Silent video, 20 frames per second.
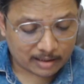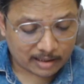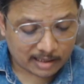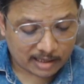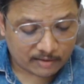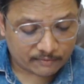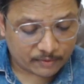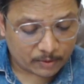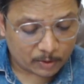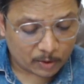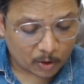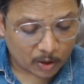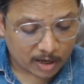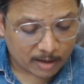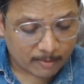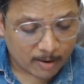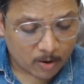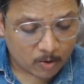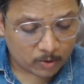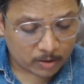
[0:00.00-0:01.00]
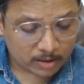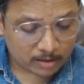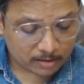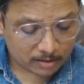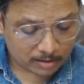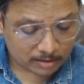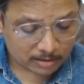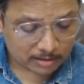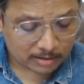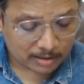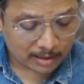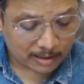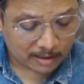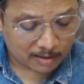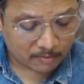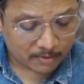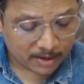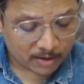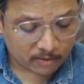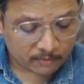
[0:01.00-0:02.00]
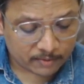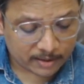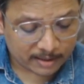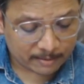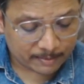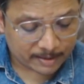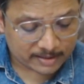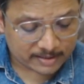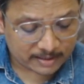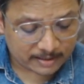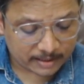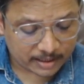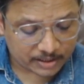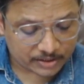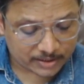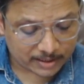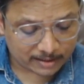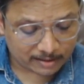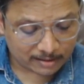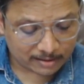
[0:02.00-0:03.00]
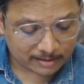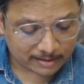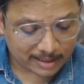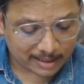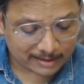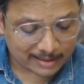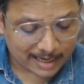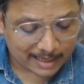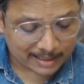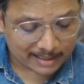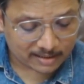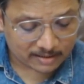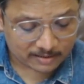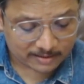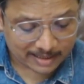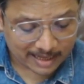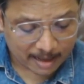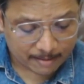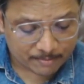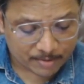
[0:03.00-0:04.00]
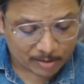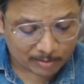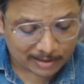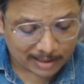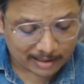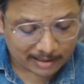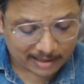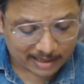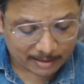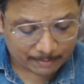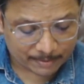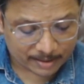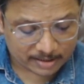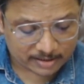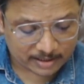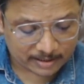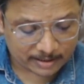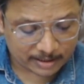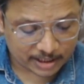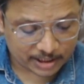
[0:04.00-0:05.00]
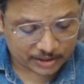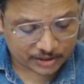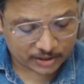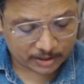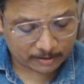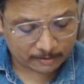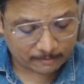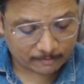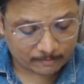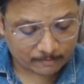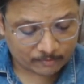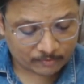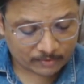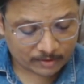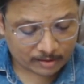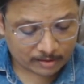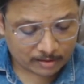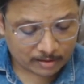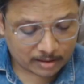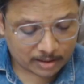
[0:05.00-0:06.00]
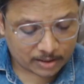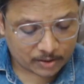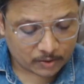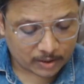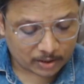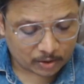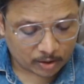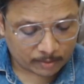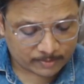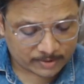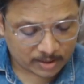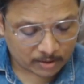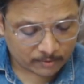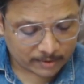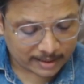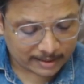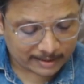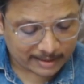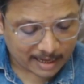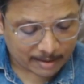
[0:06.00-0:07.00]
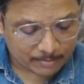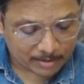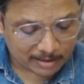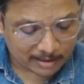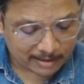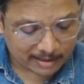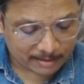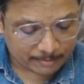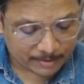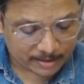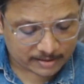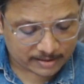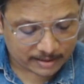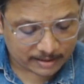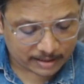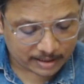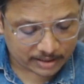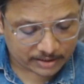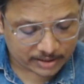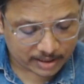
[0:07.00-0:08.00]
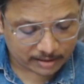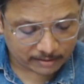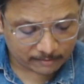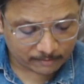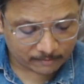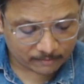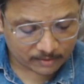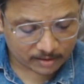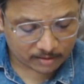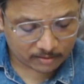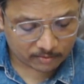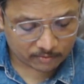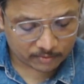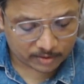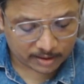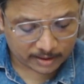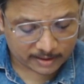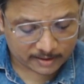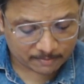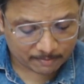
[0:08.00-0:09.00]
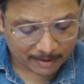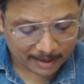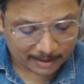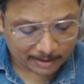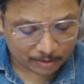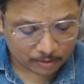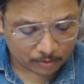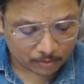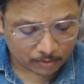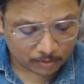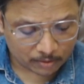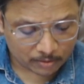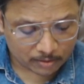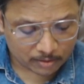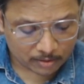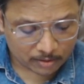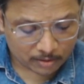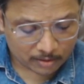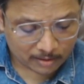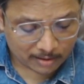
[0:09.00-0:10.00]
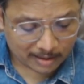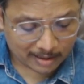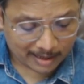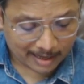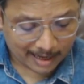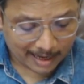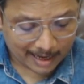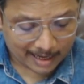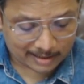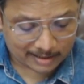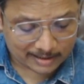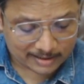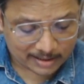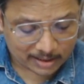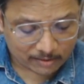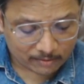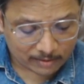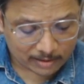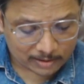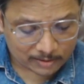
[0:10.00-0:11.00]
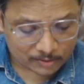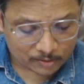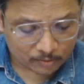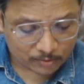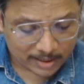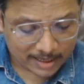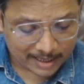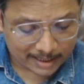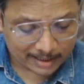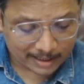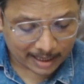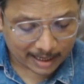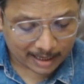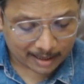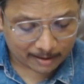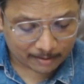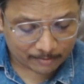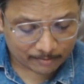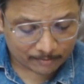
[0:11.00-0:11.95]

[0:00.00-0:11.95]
If you talk about third way of representation, then that is tabular representation. You can observe in tabular representation, with respect to n is equals to data,